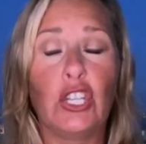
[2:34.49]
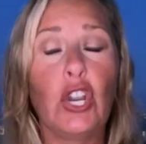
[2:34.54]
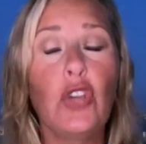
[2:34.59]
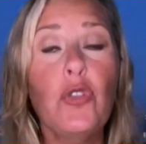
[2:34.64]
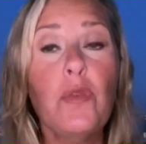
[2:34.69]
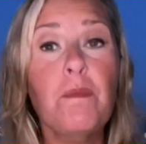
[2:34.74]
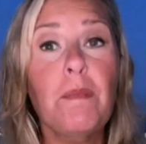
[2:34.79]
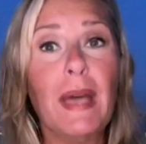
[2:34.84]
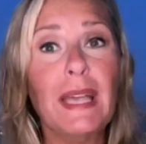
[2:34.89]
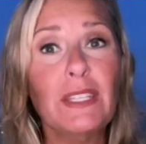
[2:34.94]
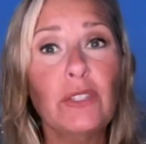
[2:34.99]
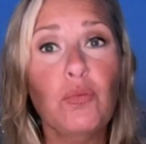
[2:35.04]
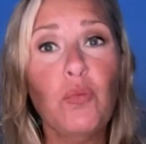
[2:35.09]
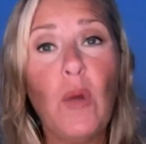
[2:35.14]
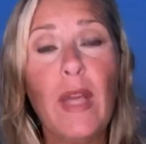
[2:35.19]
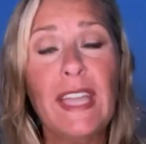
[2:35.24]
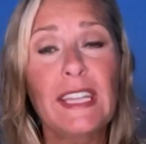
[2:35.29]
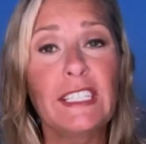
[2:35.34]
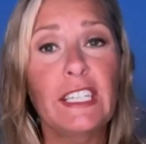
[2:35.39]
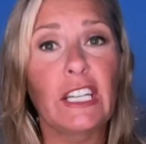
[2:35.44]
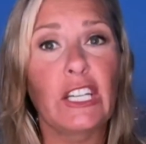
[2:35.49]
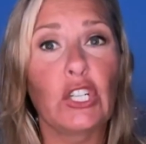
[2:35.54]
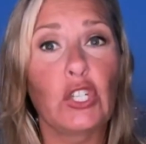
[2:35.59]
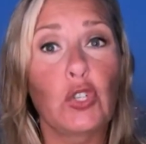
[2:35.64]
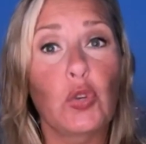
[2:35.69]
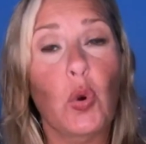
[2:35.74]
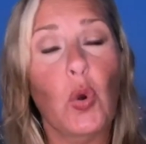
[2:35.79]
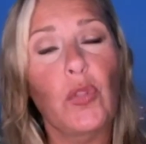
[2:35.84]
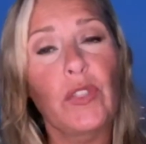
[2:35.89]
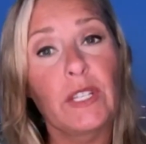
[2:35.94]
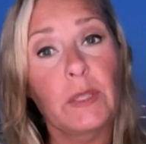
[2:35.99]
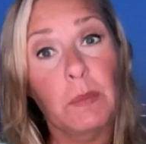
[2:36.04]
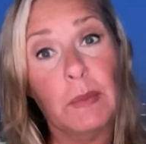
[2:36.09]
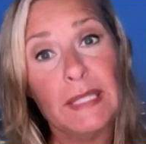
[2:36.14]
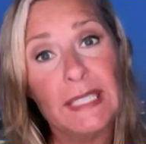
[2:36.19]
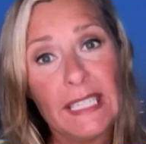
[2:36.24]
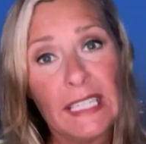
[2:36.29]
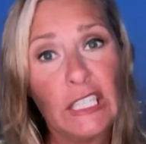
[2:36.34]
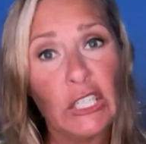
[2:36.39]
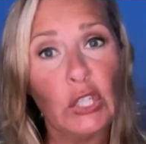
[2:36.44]
You know, the best way to control this
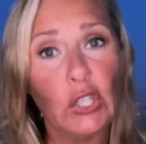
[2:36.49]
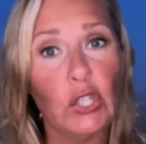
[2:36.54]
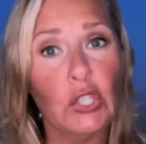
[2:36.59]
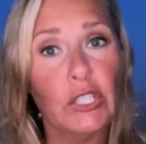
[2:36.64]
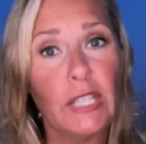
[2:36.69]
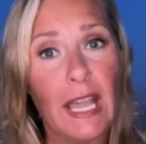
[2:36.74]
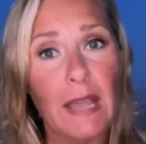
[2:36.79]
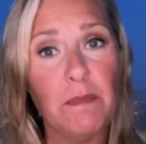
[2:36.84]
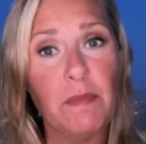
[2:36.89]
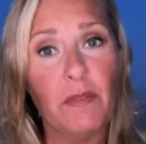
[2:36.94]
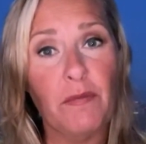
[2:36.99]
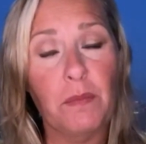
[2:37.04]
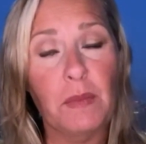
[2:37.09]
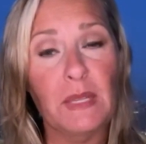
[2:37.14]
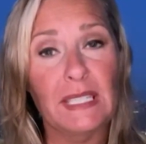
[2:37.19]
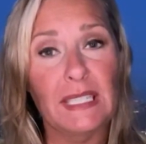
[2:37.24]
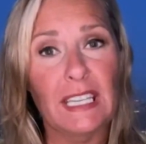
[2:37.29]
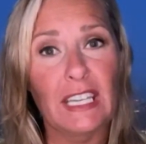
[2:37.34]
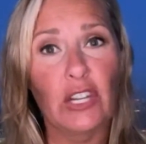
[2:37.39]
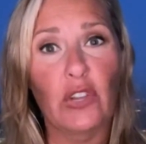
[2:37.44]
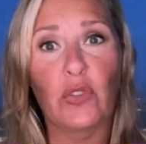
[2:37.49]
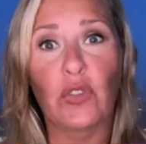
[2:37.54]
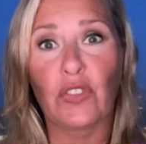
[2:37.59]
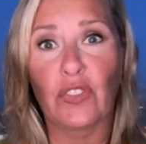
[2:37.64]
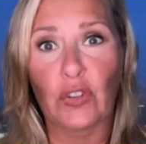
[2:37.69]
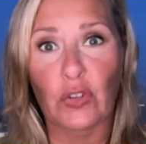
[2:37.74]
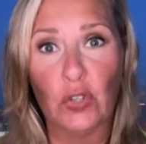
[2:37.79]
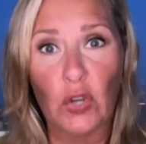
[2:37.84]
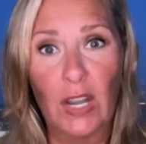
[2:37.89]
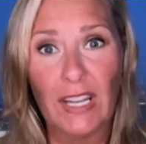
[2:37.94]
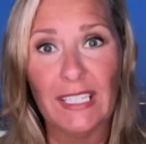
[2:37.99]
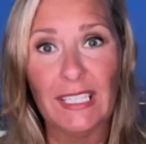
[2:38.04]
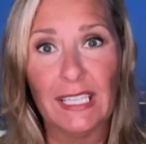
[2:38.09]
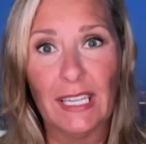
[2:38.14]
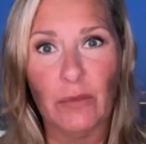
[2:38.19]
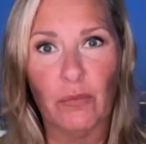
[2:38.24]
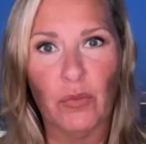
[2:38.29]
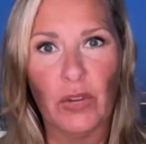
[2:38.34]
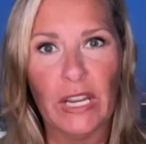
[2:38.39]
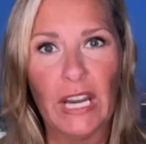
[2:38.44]
particular type of mosquito that they're trying to
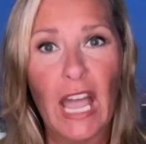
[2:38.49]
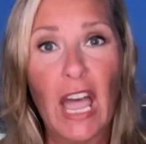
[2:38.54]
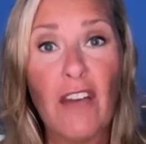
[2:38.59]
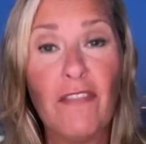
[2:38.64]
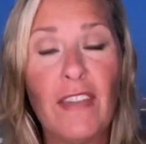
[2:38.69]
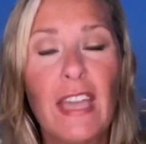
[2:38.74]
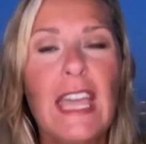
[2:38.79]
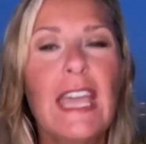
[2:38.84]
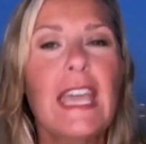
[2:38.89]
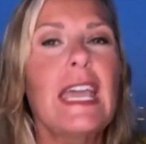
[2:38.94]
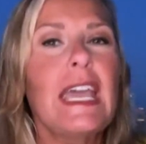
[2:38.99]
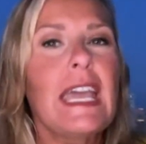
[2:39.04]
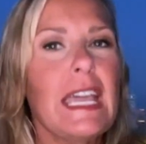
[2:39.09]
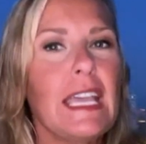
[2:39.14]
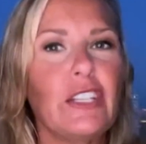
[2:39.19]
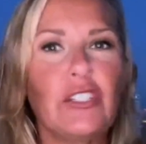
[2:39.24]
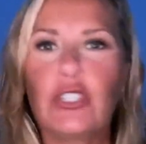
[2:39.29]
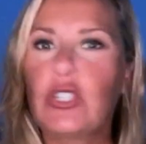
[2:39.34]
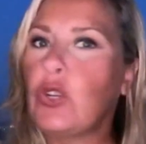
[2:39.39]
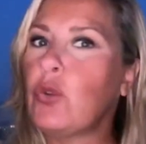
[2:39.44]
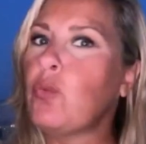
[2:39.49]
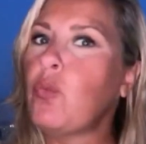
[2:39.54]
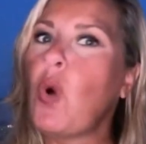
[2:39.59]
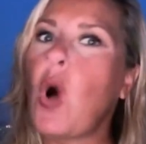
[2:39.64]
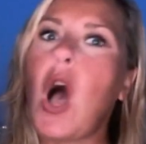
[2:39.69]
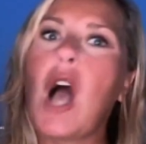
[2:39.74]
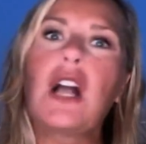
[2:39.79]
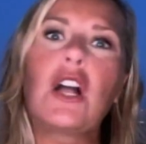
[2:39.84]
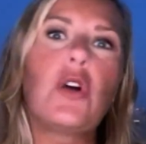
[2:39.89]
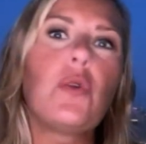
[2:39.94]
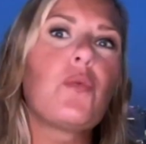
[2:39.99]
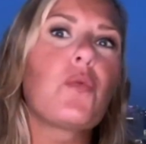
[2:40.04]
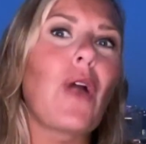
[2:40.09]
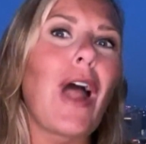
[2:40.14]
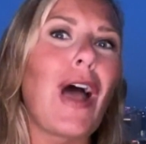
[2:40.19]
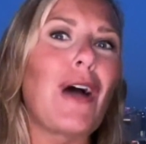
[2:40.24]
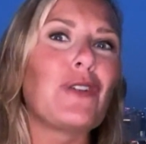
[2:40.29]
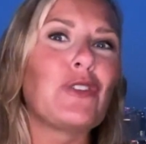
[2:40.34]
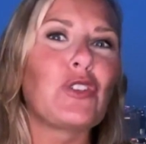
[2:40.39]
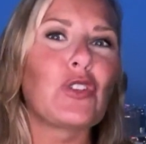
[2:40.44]
get rid of is to walk
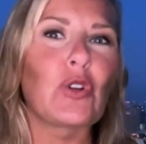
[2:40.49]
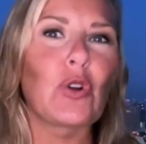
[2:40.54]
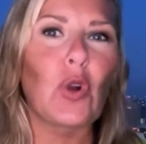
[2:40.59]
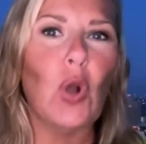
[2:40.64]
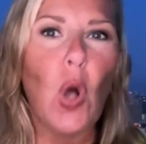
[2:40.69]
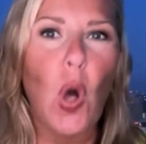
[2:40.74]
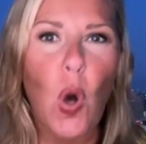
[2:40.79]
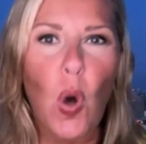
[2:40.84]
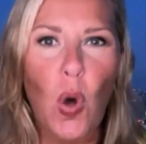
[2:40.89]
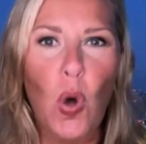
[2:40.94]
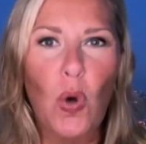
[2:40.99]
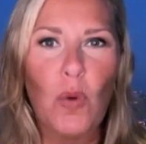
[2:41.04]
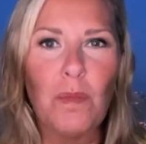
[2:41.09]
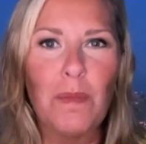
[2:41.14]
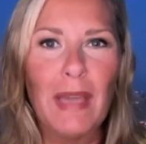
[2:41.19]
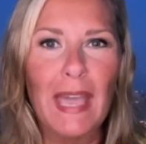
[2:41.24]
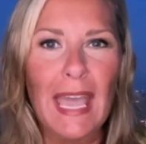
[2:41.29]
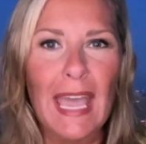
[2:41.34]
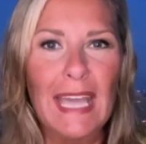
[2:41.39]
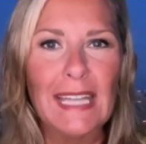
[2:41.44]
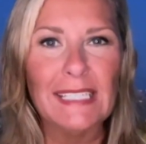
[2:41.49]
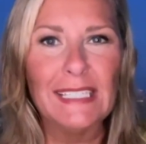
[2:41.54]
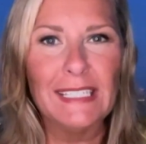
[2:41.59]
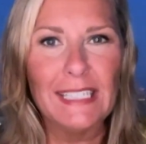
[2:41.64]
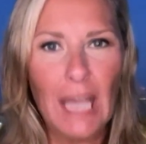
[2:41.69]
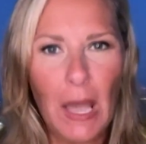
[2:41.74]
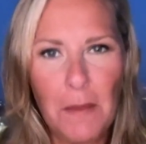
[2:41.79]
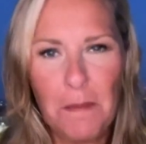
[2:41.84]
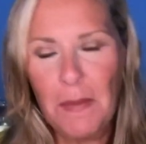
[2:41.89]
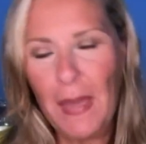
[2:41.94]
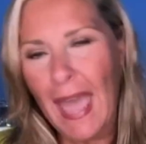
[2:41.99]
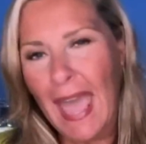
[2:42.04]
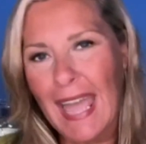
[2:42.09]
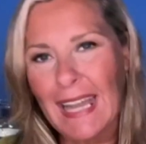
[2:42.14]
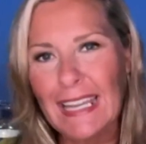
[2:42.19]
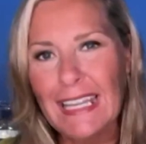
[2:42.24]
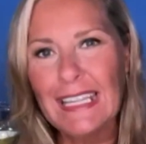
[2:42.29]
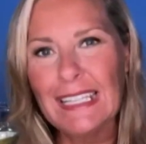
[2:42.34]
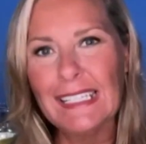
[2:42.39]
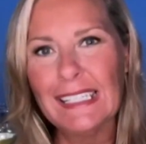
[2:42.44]
around your home and dump
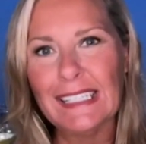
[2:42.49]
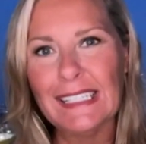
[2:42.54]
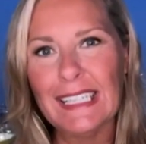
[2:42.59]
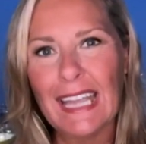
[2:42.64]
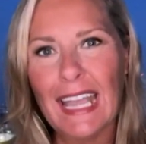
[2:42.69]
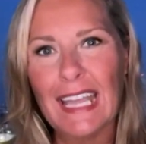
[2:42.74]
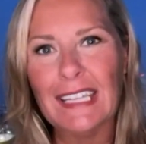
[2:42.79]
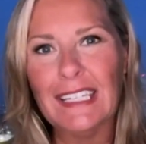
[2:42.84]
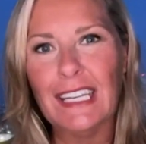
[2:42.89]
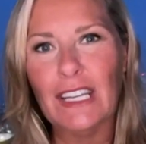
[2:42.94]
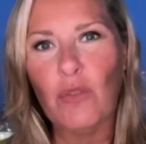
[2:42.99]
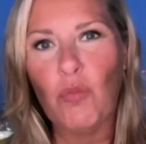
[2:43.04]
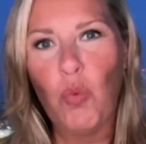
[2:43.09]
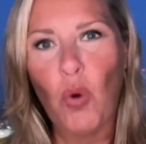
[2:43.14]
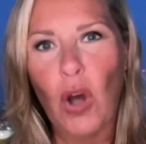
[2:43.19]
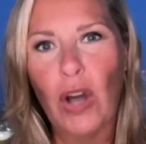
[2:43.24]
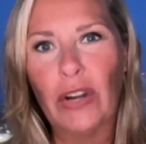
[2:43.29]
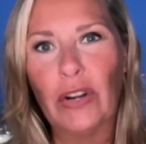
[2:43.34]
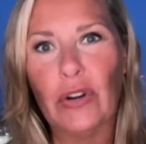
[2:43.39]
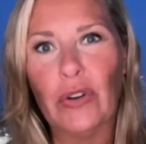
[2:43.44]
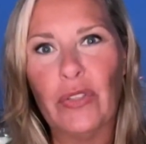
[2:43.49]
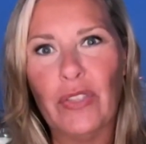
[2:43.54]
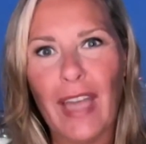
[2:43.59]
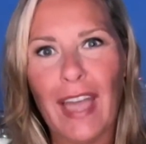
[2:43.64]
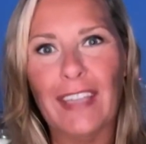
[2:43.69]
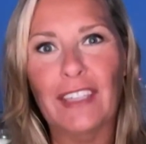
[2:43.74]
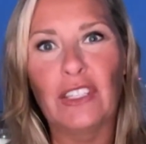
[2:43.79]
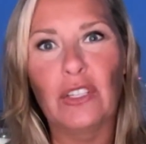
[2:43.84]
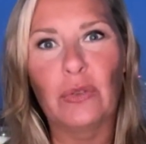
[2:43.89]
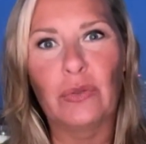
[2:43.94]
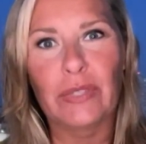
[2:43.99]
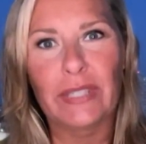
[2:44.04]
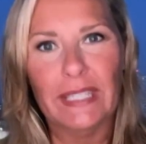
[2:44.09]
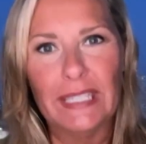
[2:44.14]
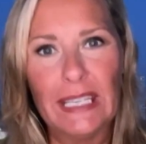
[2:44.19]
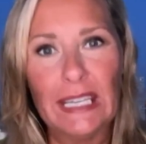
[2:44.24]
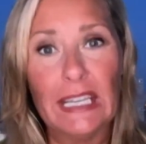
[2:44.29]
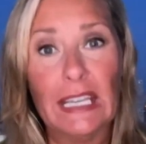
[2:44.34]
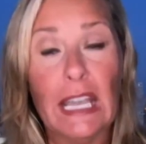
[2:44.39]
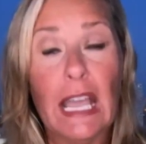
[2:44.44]
any standing water that you
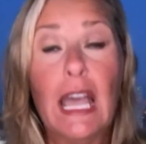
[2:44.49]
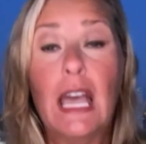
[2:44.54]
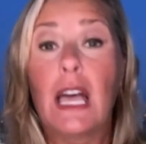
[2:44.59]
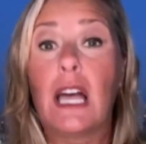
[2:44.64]
see,